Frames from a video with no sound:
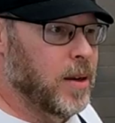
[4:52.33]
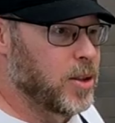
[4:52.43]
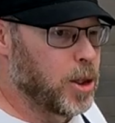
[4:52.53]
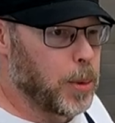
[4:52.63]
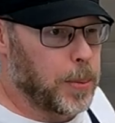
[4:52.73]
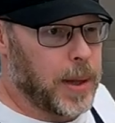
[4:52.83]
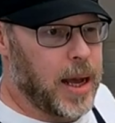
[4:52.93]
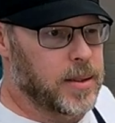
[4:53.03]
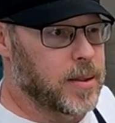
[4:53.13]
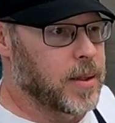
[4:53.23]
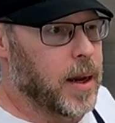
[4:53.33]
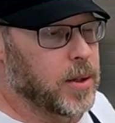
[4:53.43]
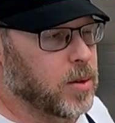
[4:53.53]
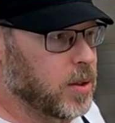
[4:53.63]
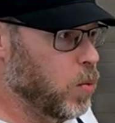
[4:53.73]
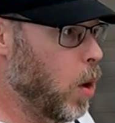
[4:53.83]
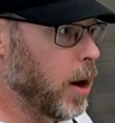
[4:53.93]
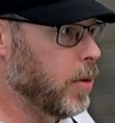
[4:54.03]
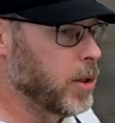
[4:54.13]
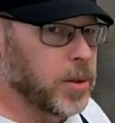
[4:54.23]
super plasticizers and
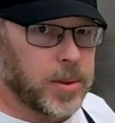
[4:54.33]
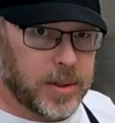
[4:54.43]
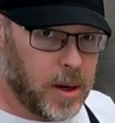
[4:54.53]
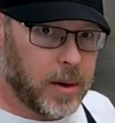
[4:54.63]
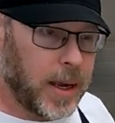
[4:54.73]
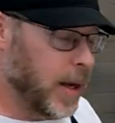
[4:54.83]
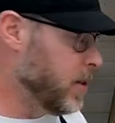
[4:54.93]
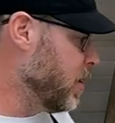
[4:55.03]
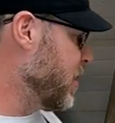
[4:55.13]
water reducers and all kinds of